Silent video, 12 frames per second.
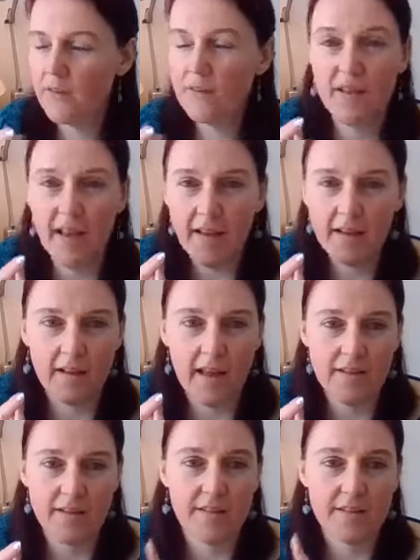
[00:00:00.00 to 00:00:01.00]
Second
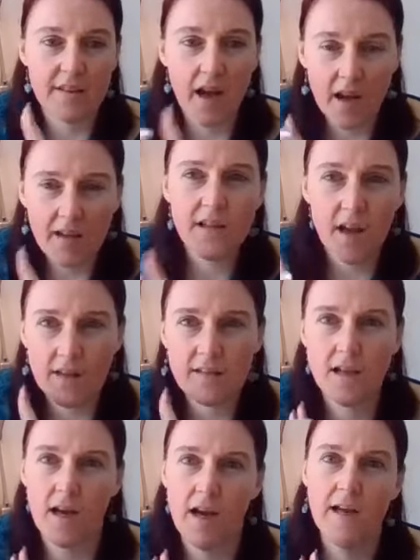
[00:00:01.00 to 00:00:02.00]
lesson is ask
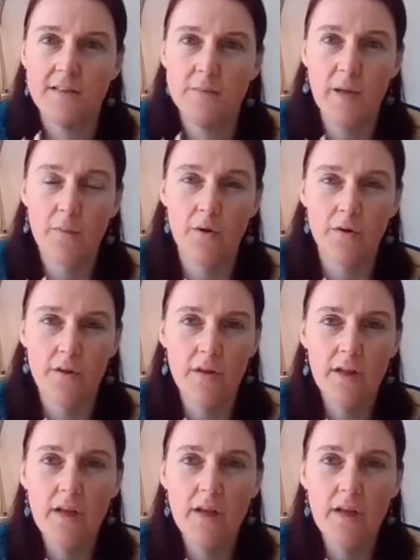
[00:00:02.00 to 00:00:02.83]
people.